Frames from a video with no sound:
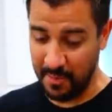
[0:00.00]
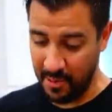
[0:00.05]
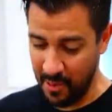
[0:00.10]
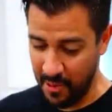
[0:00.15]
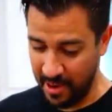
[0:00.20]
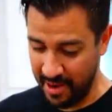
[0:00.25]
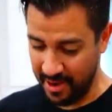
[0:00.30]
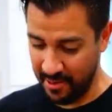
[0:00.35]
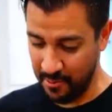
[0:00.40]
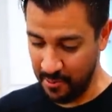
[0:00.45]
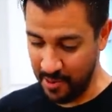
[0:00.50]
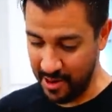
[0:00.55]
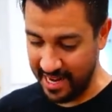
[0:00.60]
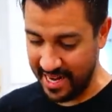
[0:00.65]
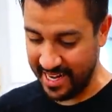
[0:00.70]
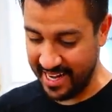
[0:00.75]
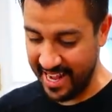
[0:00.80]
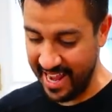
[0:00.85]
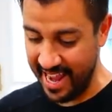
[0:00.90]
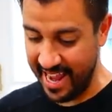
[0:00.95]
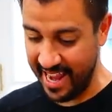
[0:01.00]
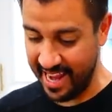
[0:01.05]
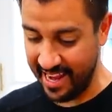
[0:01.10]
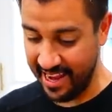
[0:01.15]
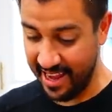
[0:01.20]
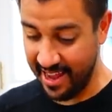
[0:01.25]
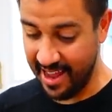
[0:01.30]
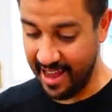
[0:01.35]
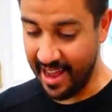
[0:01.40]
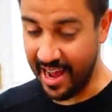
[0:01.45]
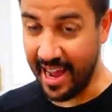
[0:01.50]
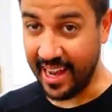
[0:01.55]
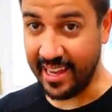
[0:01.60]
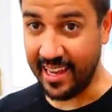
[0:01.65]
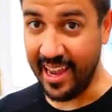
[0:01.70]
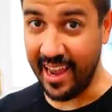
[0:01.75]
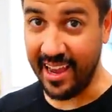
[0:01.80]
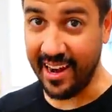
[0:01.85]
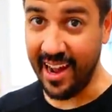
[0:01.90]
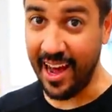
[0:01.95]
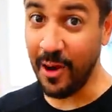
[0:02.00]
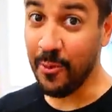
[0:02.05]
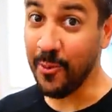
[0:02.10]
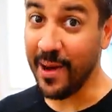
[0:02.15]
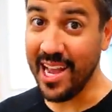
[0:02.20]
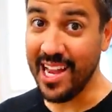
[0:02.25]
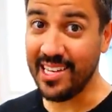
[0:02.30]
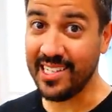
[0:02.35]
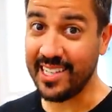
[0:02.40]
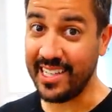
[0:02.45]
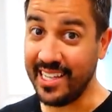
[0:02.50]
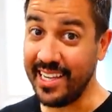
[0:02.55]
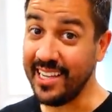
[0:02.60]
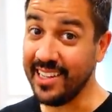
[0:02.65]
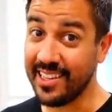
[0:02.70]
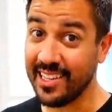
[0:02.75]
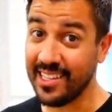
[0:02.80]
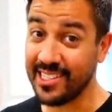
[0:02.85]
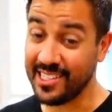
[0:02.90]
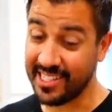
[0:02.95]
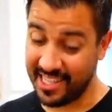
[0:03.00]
boy, what a day. I cannot wait to eat this